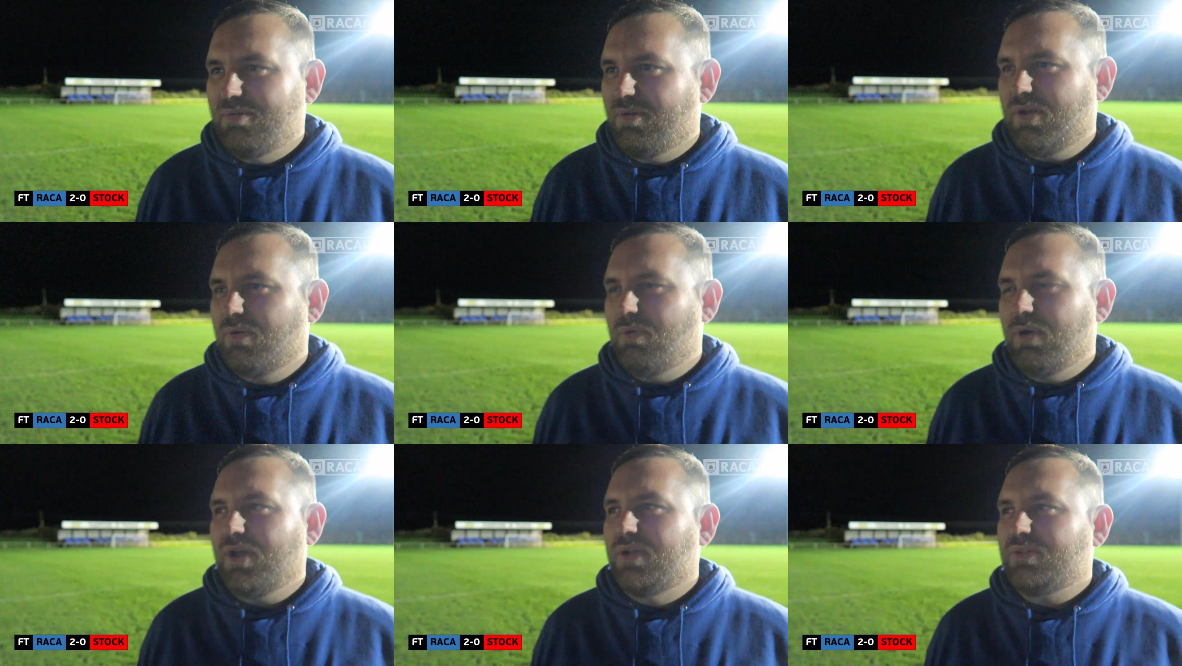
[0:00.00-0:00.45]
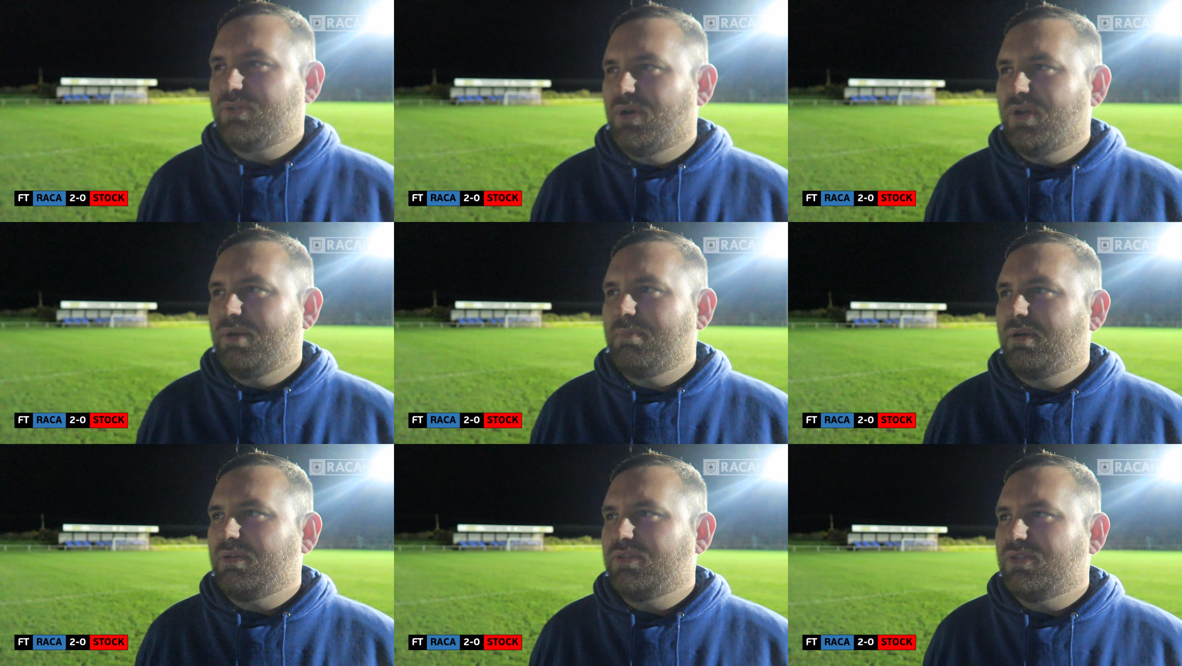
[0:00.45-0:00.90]
We're not
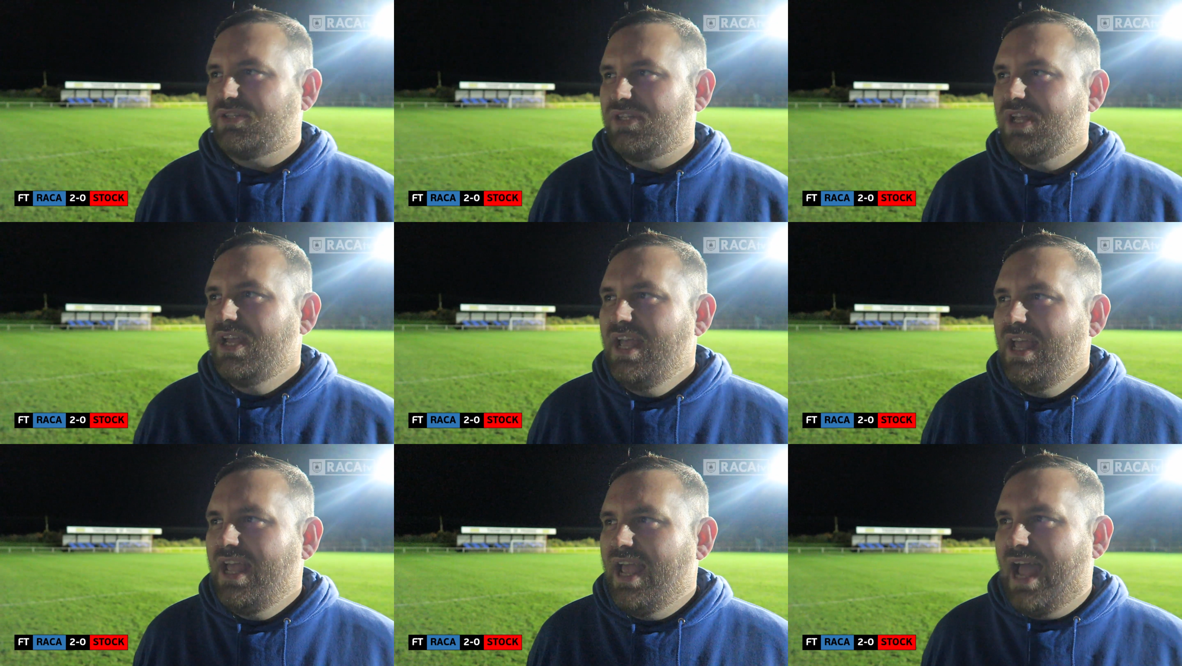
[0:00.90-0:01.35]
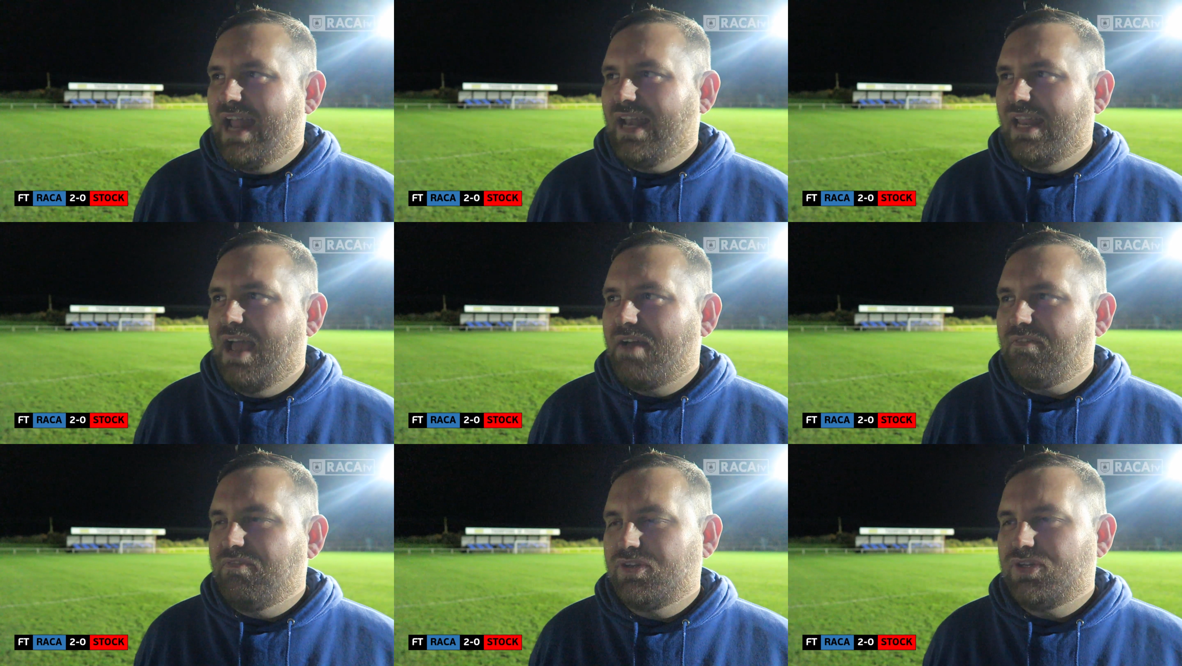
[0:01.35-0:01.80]
talking about just
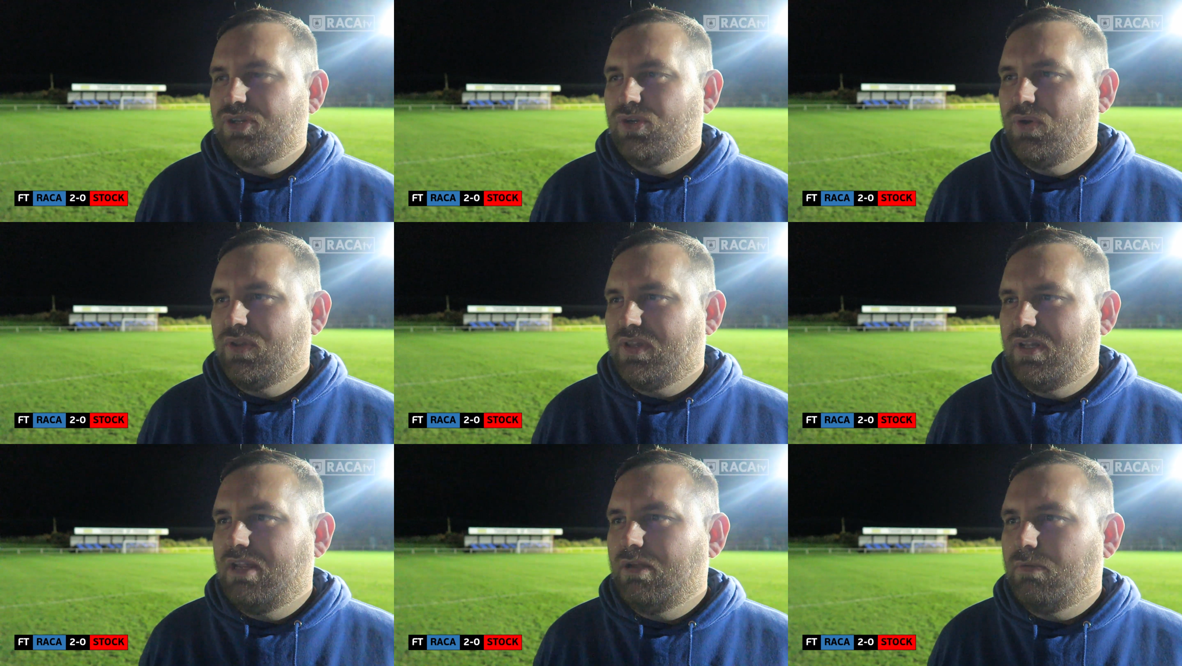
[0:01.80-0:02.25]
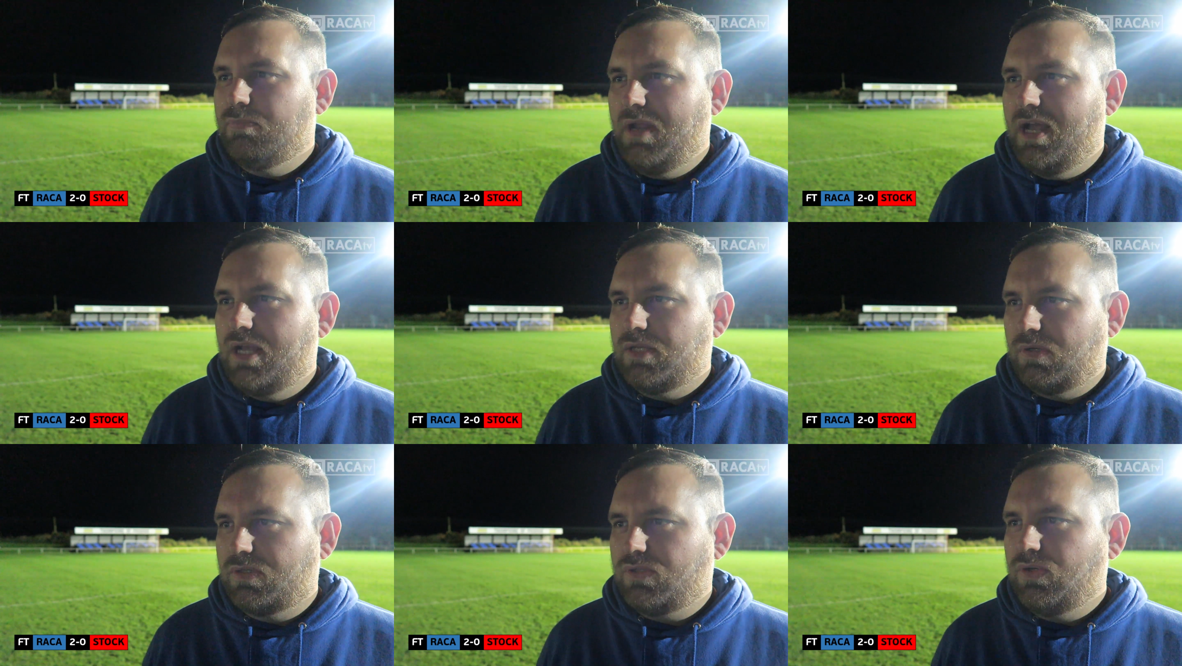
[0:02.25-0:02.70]
any average Northern League
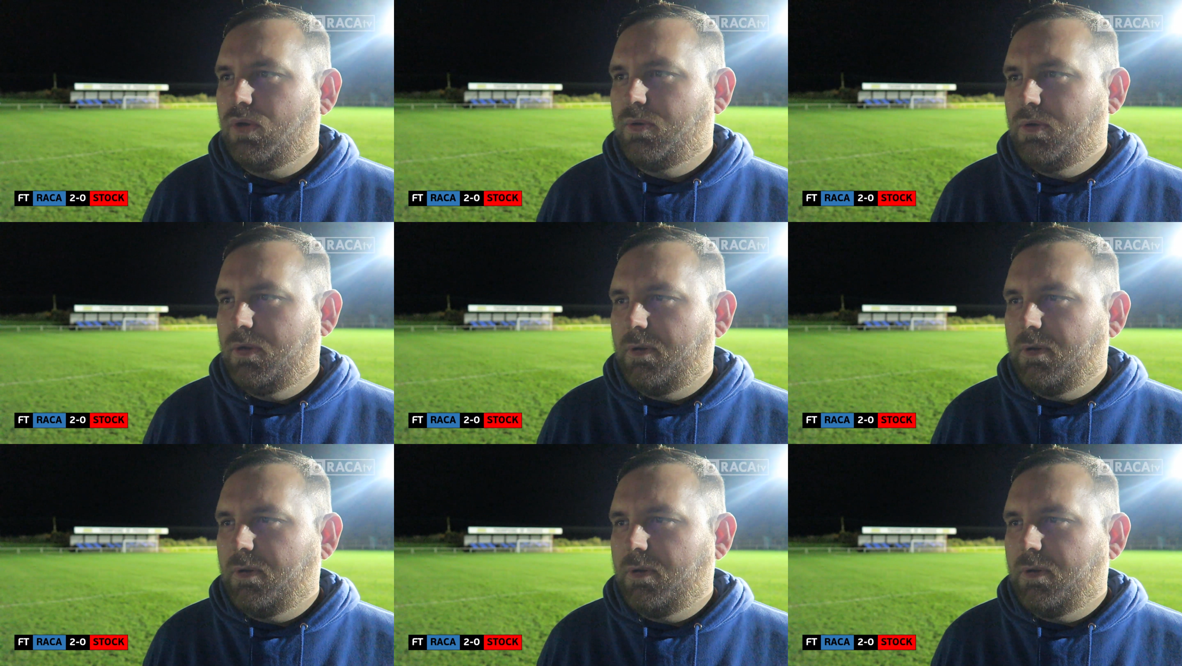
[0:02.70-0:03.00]
players. We're talking